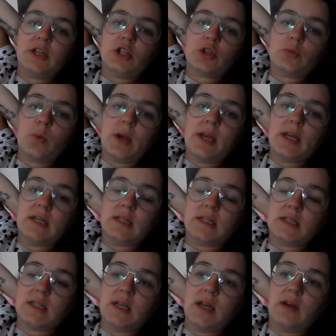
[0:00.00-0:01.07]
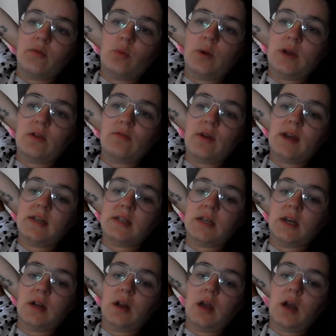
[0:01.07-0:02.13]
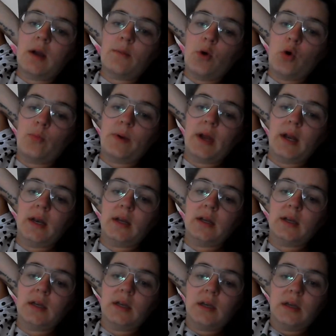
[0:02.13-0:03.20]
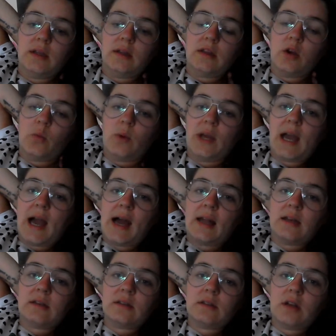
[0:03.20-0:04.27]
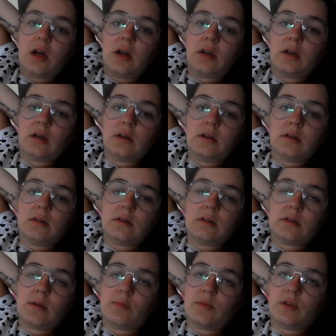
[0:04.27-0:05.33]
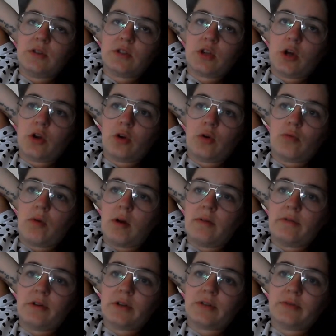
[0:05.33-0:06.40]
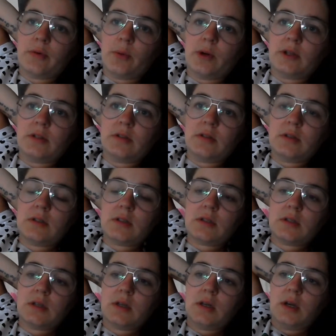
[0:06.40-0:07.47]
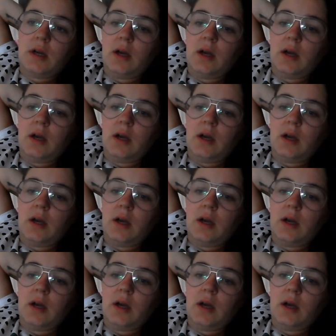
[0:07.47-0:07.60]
It's just waiting to see if we can rent it. Like, I'm hoping that we can. Like, something's got to go right for us for once.